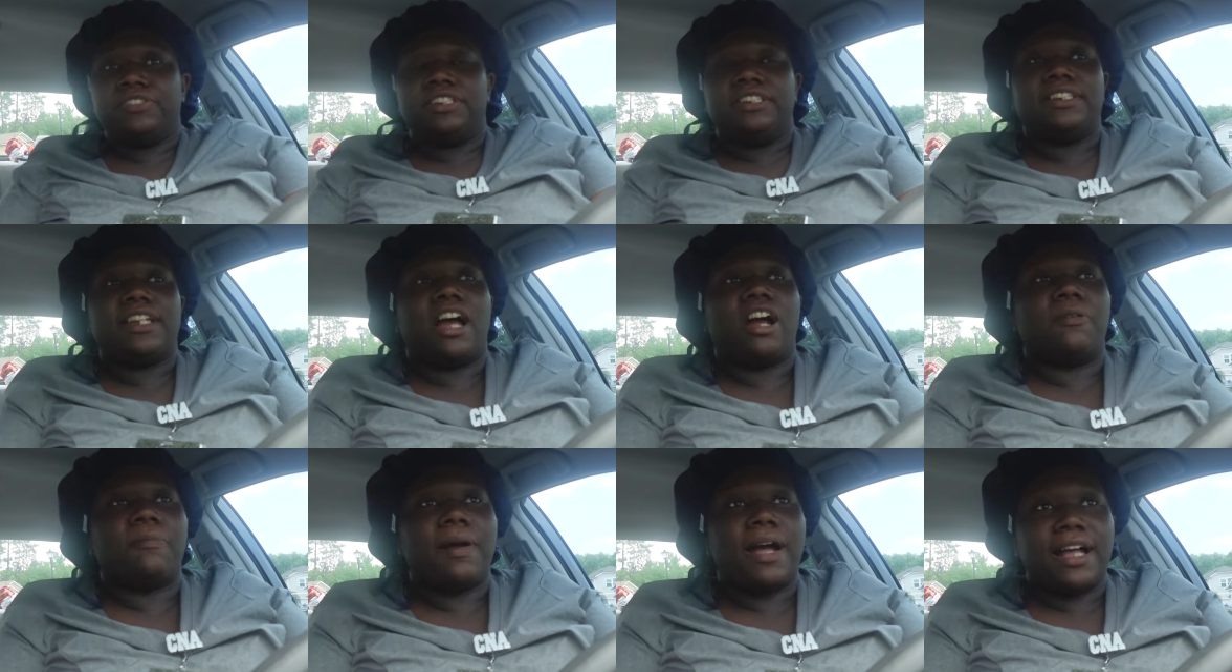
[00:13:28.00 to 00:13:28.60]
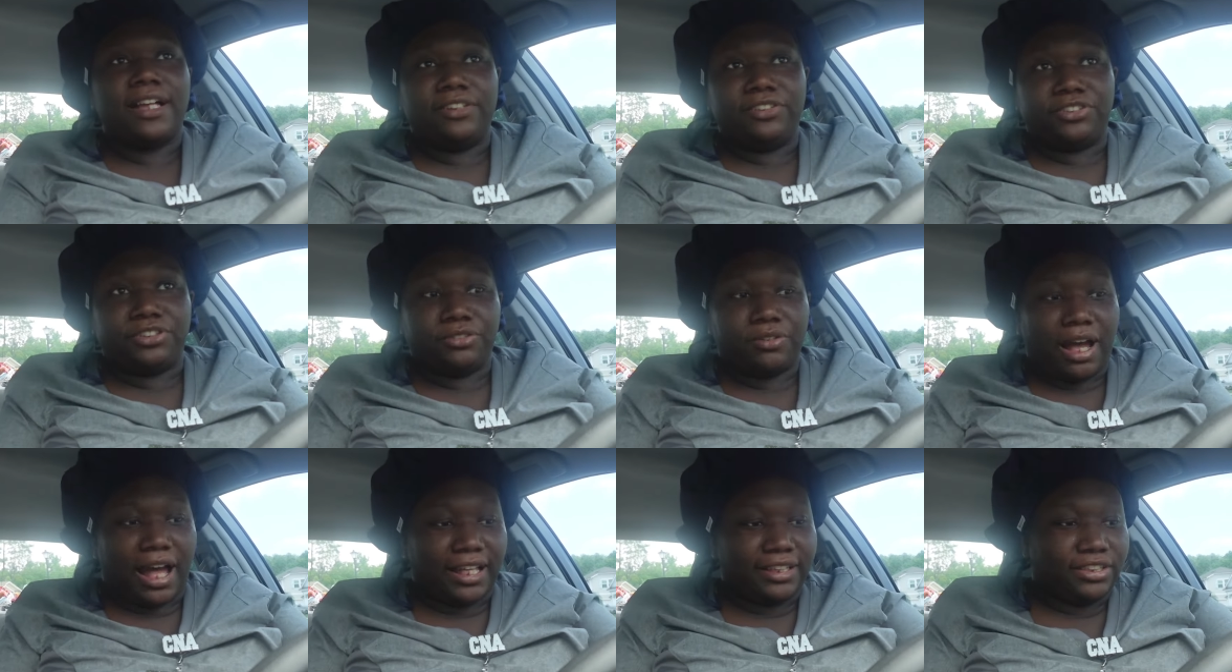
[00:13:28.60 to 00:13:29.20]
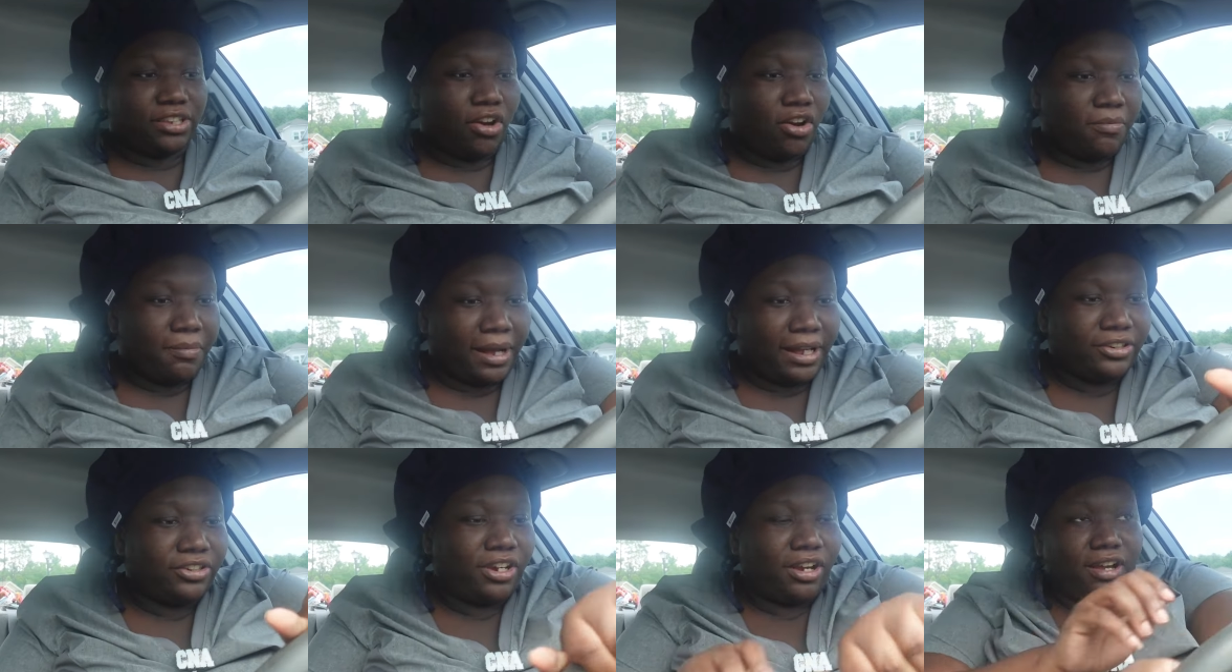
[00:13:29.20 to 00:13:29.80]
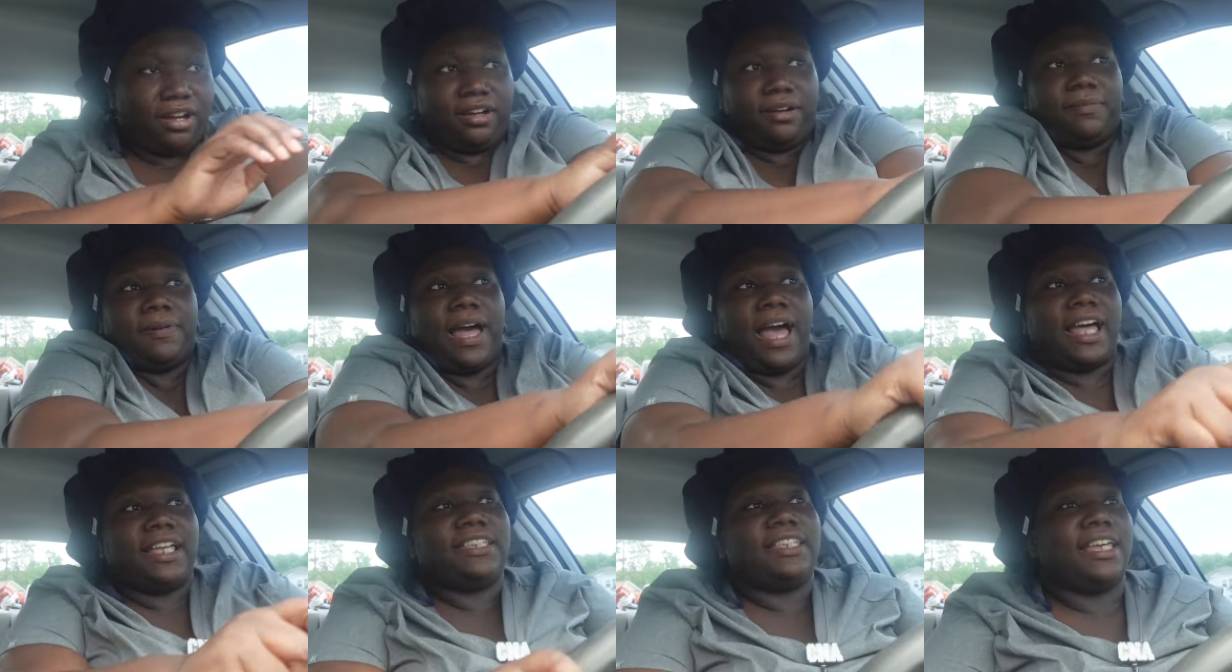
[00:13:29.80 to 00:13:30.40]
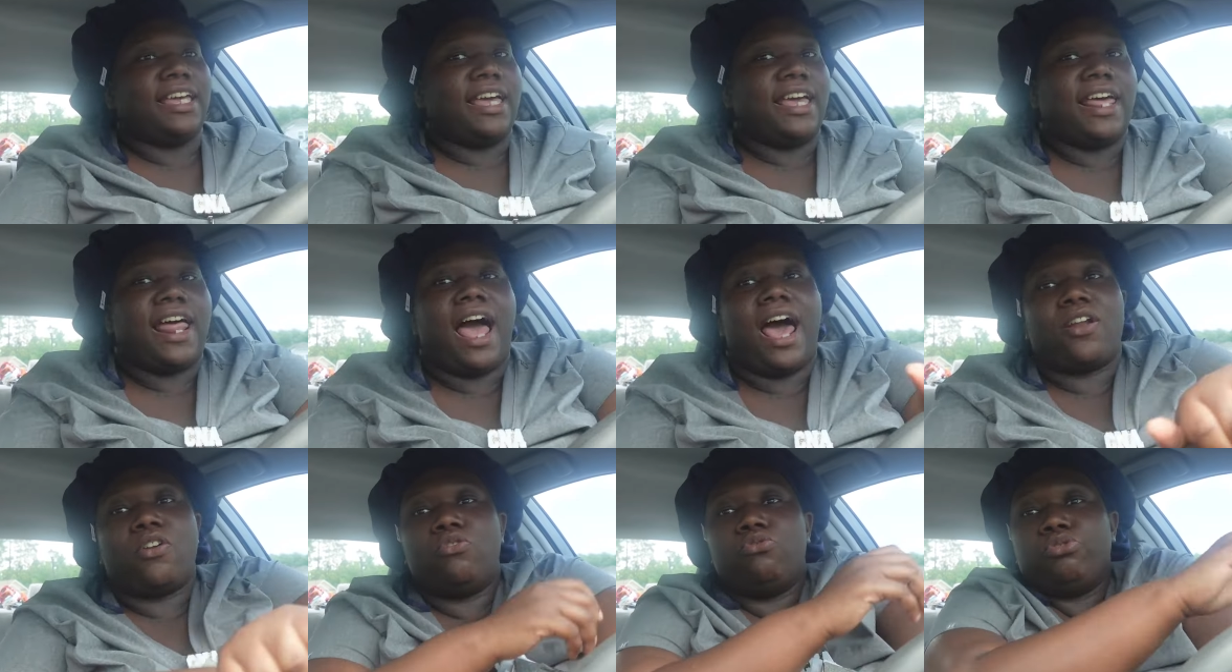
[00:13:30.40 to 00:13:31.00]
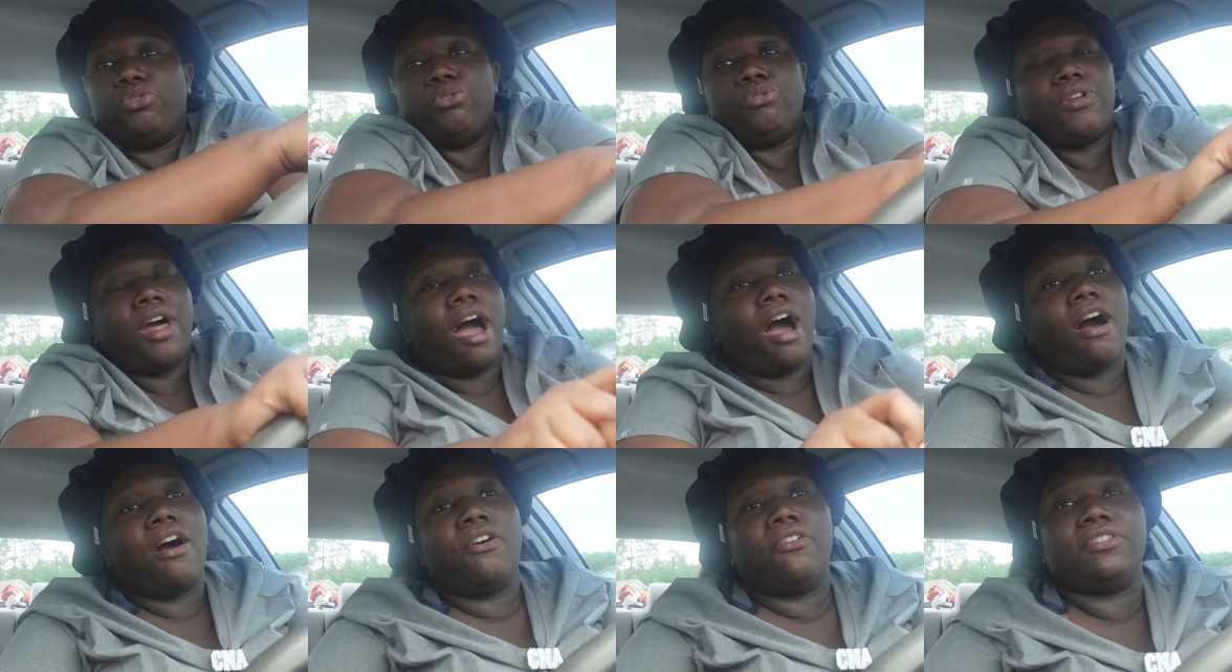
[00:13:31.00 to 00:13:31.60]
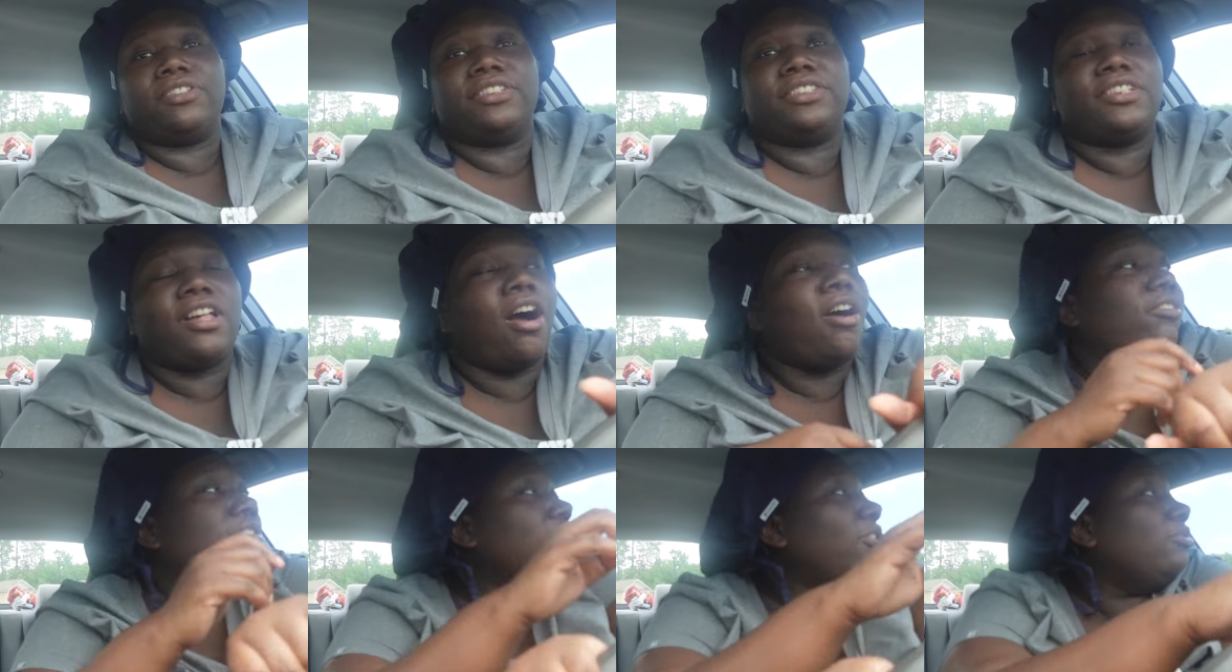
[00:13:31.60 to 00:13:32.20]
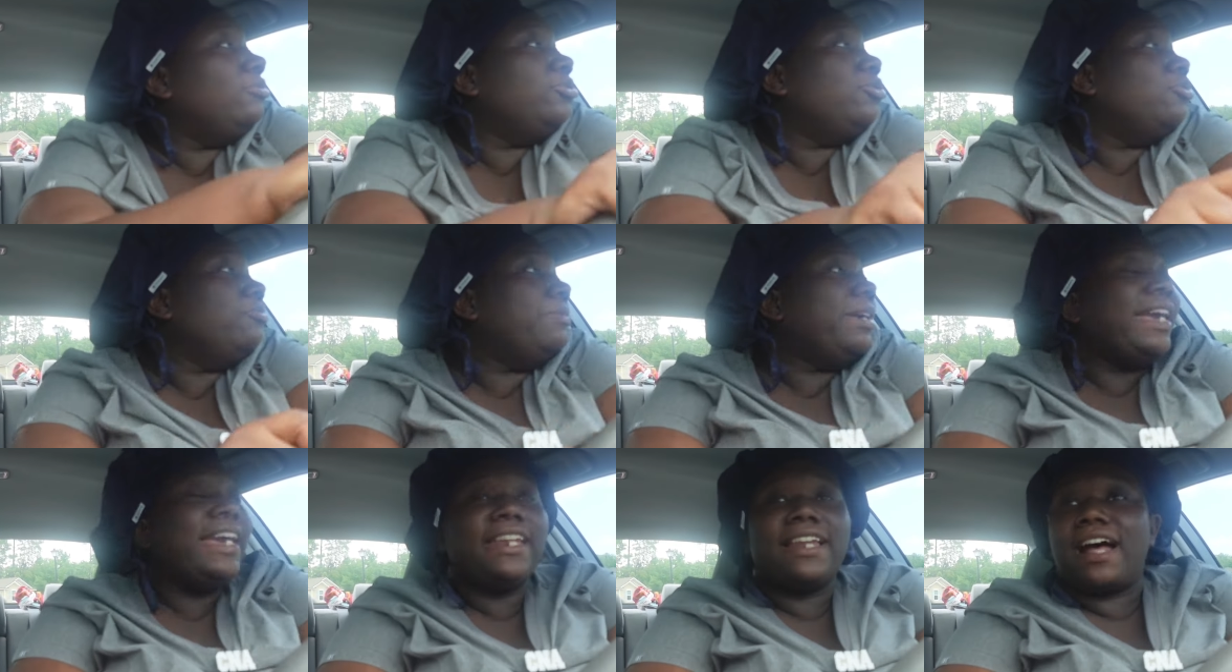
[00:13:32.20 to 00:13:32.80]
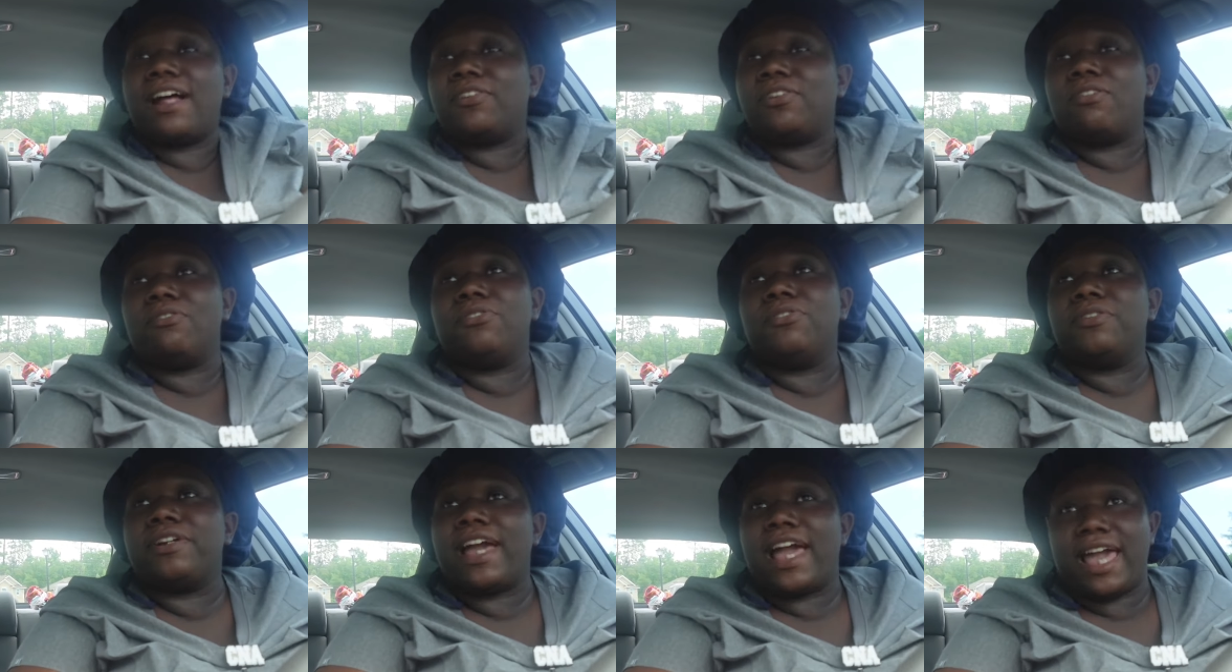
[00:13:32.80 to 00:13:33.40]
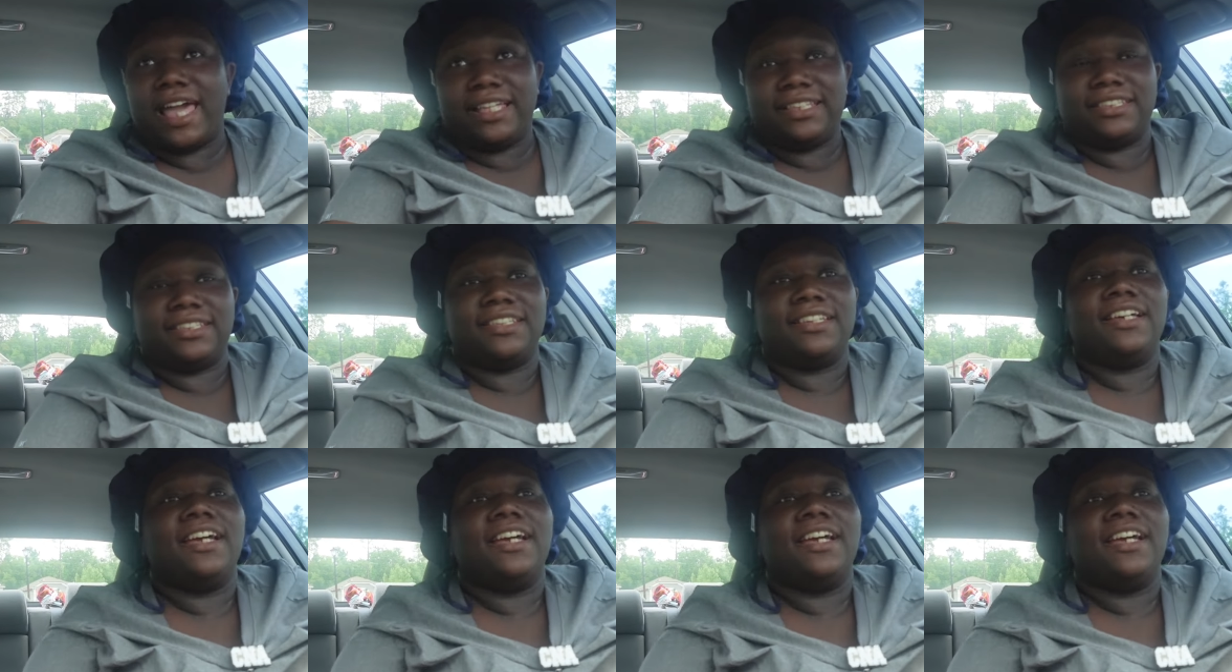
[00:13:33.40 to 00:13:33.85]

Now, remind you, I told my job, I said, I don't do dogs. Dogs don't do me, and I don't do cats.